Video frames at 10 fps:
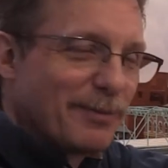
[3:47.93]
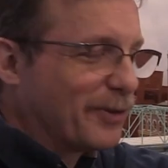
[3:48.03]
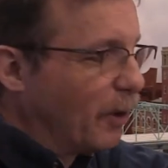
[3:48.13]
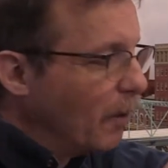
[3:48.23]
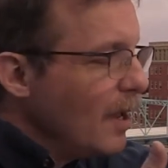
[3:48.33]

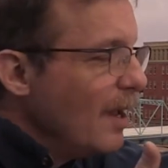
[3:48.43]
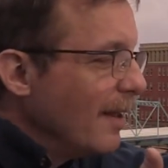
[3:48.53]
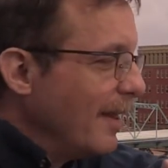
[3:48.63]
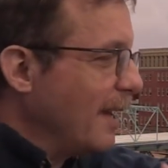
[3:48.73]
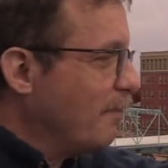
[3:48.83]
So
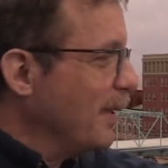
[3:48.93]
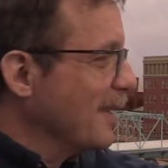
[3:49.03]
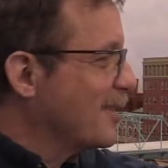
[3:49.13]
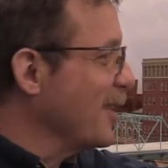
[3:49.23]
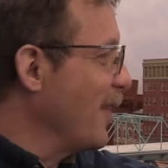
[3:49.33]
that
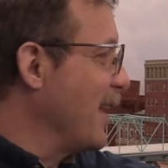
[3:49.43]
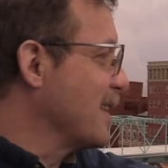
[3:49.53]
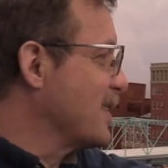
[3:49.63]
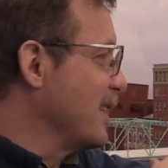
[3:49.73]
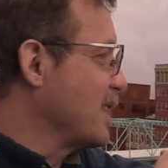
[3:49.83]
being said,
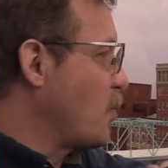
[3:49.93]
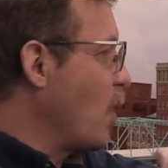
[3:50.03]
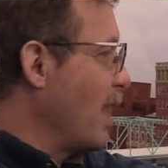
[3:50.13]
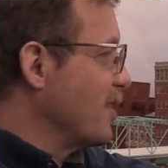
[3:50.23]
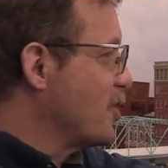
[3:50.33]
that's
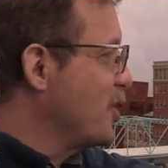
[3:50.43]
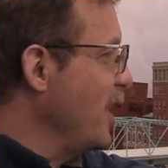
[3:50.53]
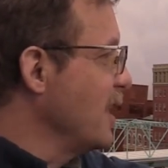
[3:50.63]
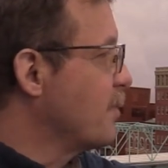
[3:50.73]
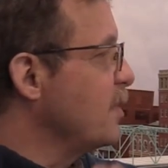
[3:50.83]
why it's
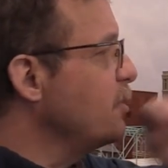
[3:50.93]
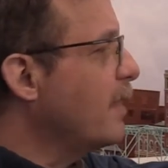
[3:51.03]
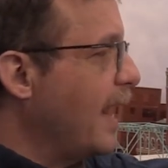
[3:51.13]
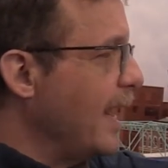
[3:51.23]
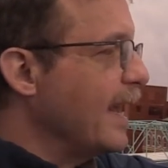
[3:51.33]
changed. But you
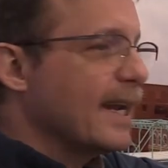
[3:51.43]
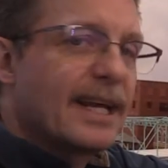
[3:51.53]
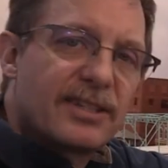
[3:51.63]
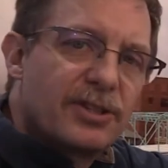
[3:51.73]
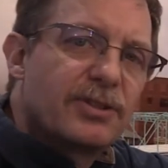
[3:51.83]
can,
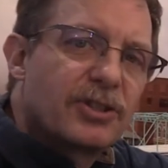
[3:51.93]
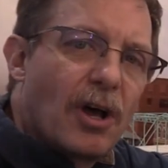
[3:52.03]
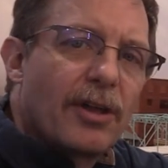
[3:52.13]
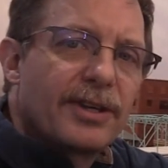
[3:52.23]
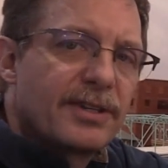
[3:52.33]
as you
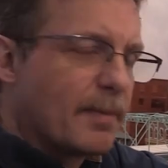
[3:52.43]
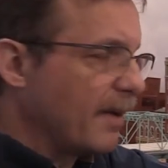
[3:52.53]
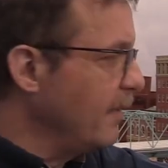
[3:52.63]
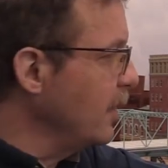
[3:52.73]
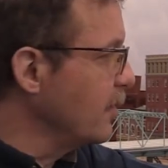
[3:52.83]
saw in
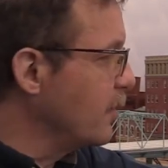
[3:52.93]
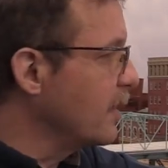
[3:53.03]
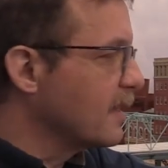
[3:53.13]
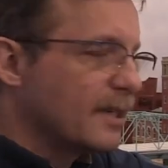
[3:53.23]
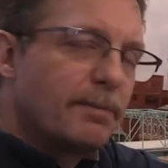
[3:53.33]
my videos, you
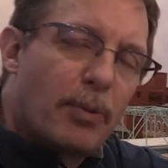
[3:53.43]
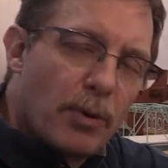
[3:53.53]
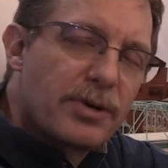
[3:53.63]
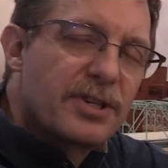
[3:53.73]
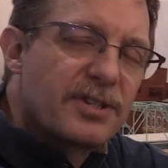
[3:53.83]
can see
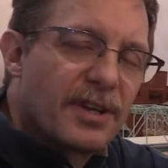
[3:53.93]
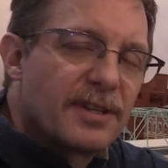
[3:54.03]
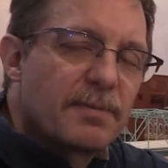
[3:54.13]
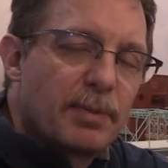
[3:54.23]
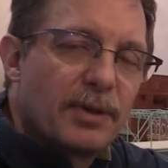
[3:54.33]
portions of
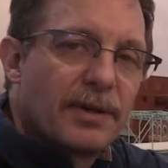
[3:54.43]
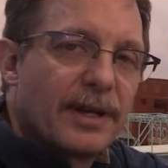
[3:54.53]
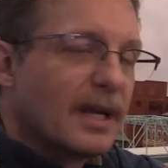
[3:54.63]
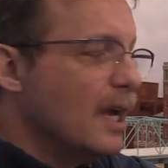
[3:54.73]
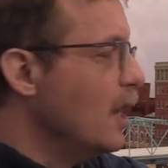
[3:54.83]
this
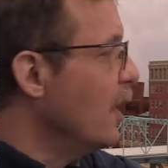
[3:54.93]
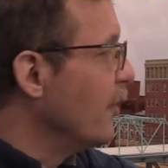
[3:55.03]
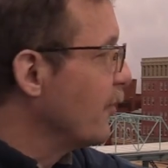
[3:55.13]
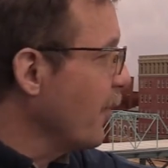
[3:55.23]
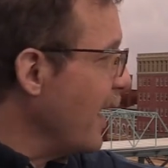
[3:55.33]
building.
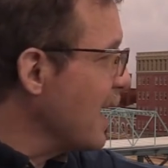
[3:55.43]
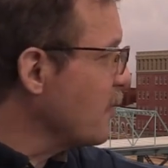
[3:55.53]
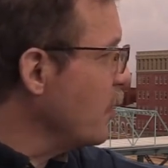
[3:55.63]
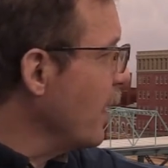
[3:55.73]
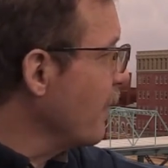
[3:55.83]
So
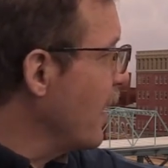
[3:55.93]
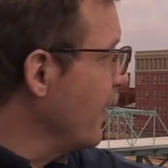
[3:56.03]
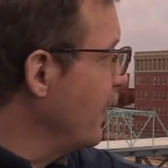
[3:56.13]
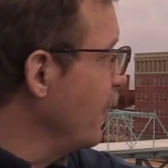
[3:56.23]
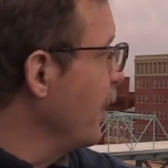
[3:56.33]
that's what I'm kind
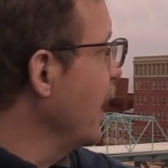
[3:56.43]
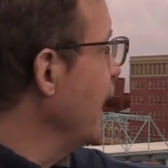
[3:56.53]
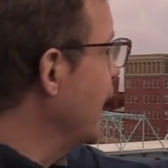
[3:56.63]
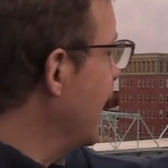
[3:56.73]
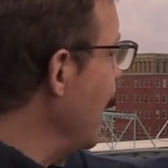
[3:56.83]
of doing.
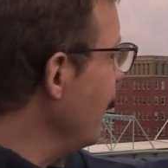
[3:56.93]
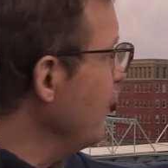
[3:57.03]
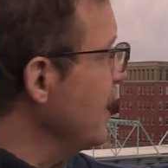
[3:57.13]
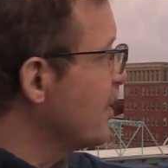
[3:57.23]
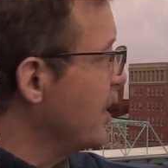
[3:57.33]
It gave
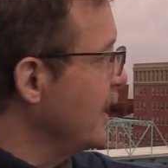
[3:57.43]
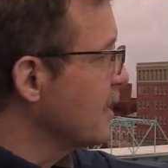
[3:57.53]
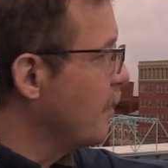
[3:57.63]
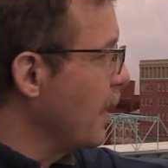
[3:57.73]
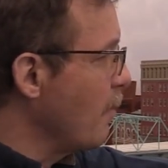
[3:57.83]
me a
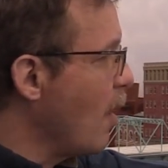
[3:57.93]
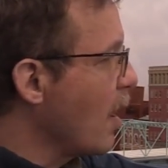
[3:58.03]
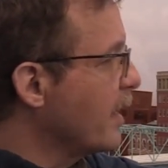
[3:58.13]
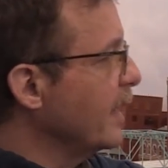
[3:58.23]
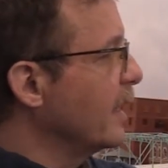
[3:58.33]
chance by
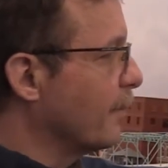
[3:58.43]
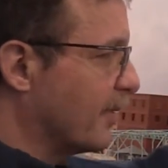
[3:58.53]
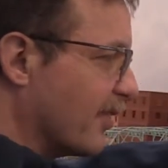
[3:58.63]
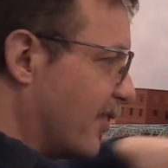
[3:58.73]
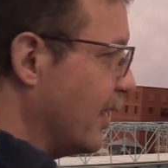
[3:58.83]
mocking it up
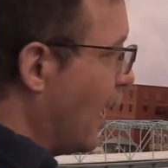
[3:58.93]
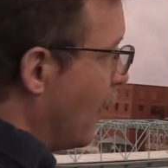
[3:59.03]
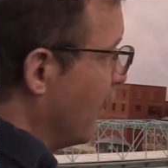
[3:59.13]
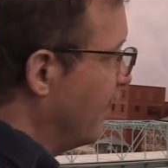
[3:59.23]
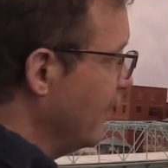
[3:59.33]
to see
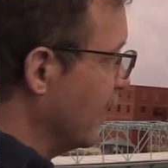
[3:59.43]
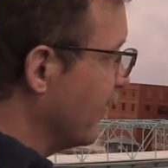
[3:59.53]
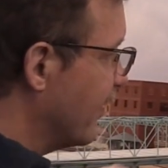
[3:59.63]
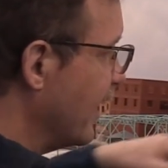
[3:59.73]
how it fits.